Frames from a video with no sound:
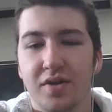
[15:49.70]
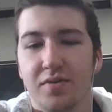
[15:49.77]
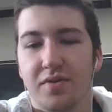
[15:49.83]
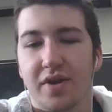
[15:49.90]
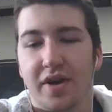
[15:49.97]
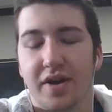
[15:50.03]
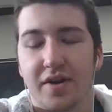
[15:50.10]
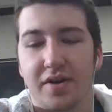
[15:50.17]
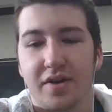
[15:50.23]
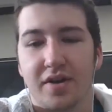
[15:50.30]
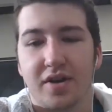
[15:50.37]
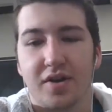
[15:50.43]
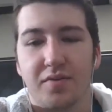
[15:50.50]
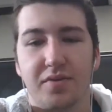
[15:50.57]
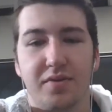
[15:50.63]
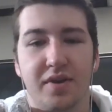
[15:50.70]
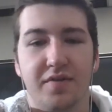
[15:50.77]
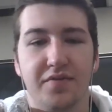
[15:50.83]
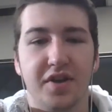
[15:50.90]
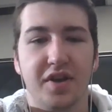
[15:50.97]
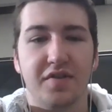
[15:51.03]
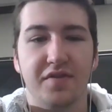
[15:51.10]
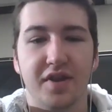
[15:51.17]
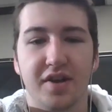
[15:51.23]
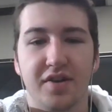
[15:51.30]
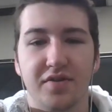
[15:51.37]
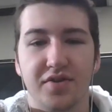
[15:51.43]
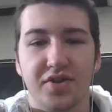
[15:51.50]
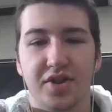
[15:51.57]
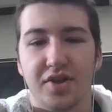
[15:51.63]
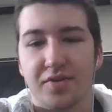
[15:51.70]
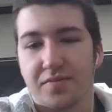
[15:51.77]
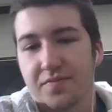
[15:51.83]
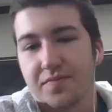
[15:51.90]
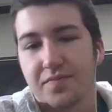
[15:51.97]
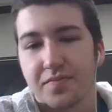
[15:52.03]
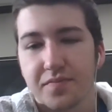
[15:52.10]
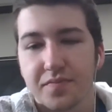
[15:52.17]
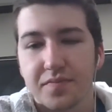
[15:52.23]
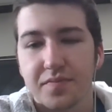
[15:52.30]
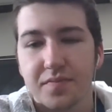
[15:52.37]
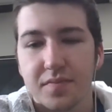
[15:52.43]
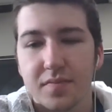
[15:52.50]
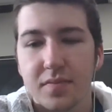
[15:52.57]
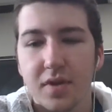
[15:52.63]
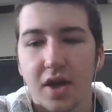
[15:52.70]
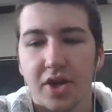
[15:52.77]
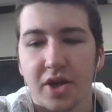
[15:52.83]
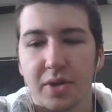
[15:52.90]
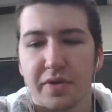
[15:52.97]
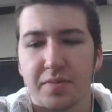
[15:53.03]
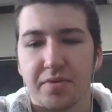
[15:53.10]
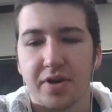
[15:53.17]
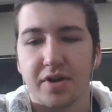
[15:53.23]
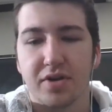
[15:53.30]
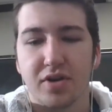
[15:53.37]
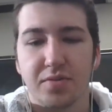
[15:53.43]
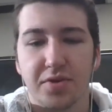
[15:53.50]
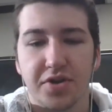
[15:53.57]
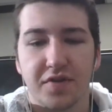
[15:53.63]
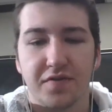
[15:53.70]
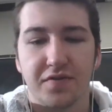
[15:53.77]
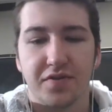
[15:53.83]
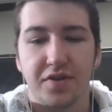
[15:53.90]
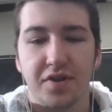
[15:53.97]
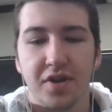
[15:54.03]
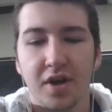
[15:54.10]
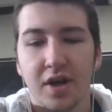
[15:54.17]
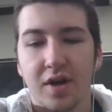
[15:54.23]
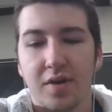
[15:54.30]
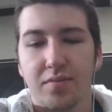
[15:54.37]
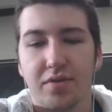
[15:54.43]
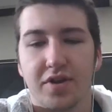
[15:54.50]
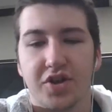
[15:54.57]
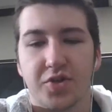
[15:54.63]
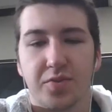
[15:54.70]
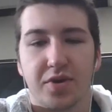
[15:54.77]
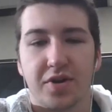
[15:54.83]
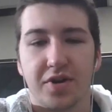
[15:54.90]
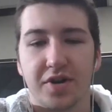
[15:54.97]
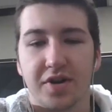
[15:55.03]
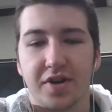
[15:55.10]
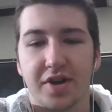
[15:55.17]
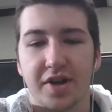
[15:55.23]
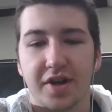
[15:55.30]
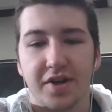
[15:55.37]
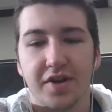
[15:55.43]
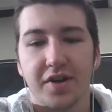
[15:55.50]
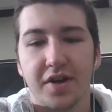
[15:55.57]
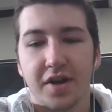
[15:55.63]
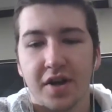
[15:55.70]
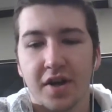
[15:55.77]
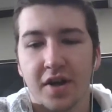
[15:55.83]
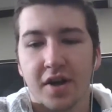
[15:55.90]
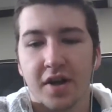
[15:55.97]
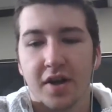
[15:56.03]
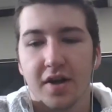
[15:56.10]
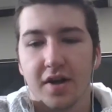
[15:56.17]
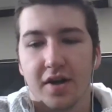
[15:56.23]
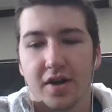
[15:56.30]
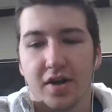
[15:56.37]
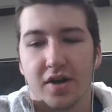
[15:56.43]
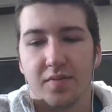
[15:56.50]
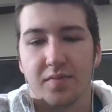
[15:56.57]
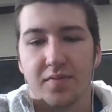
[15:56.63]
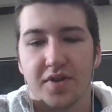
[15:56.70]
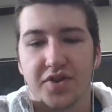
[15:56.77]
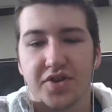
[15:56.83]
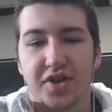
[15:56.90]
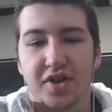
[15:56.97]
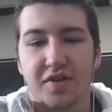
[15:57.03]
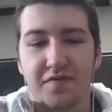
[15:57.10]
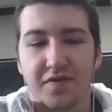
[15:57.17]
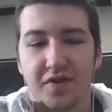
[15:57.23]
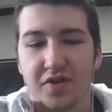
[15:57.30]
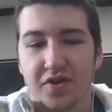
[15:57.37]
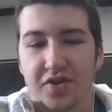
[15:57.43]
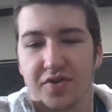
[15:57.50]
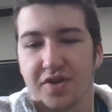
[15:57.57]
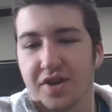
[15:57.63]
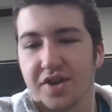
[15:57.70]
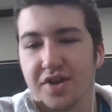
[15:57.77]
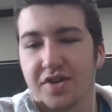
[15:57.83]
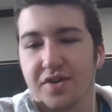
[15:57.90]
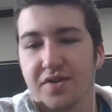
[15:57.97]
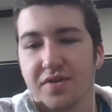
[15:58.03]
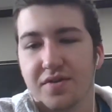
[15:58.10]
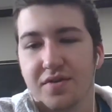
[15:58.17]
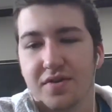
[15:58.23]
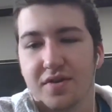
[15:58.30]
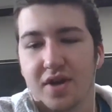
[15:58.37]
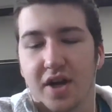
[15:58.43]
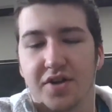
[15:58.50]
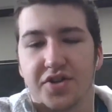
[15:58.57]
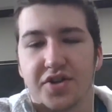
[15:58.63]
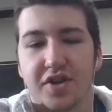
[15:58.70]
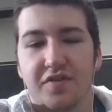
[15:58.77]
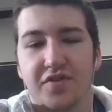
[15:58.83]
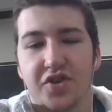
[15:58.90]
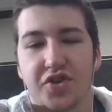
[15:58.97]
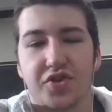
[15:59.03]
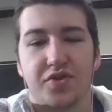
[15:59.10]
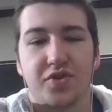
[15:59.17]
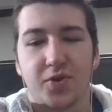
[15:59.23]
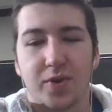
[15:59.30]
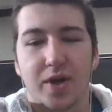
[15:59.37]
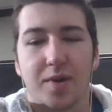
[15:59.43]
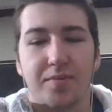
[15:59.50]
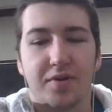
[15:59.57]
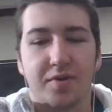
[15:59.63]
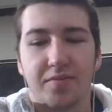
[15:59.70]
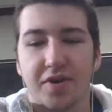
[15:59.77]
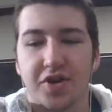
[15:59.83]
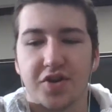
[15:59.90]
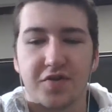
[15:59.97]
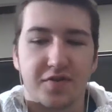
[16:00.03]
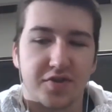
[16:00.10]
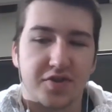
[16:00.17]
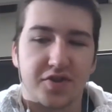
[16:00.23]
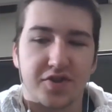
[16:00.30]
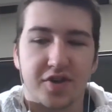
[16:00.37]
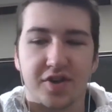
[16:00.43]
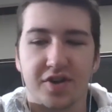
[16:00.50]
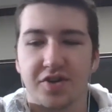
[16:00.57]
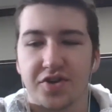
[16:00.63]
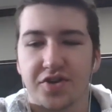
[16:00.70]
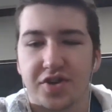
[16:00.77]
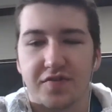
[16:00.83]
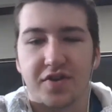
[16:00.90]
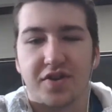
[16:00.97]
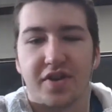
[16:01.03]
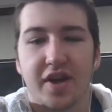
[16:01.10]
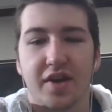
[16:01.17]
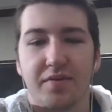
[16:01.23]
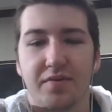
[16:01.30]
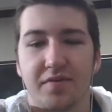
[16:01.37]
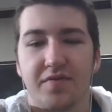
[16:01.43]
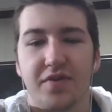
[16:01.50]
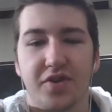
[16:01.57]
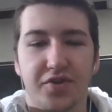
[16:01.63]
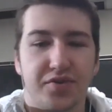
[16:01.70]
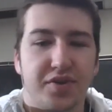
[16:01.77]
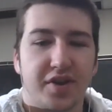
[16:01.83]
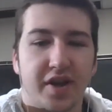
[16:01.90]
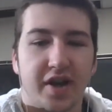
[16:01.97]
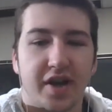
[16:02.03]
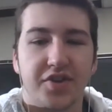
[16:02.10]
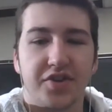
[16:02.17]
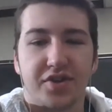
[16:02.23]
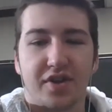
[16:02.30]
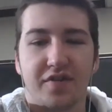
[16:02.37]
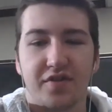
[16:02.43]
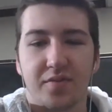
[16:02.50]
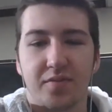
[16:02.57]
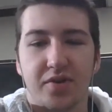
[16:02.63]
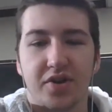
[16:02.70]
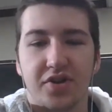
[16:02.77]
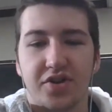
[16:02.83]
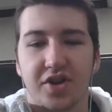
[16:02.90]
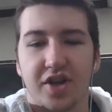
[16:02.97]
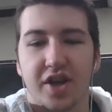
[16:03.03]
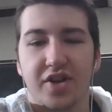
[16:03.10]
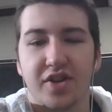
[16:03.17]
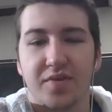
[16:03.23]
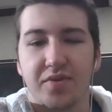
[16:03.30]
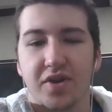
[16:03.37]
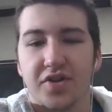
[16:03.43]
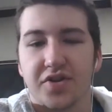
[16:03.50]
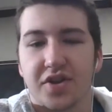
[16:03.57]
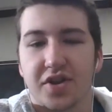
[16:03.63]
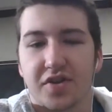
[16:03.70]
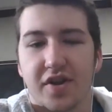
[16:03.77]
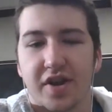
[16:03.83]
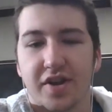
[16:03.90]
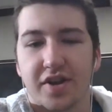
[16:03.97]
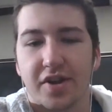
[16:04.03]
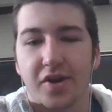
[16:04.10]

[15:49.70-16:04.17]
we have Dave now, so I think we have to play a little bit differently, play it smarter, and instead of instead of just swapping bench for starters, stuff like that, we're filtering guys in off the bench and getting them minutes like that.